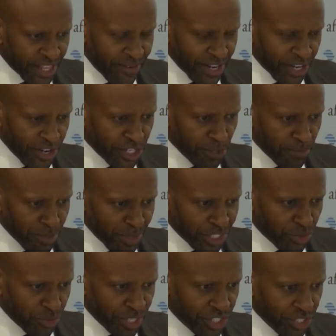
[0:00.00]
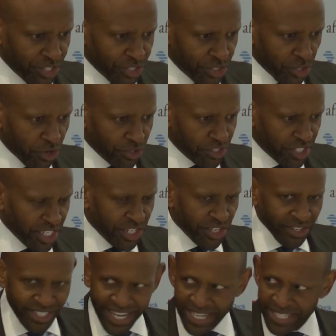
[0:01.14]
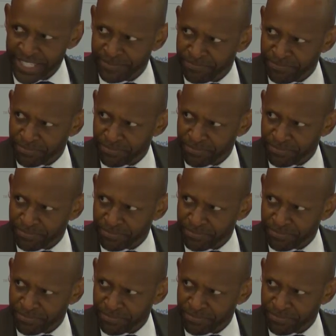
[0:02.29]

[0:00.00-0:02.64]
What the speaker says: there are going to be restrictions on senior debt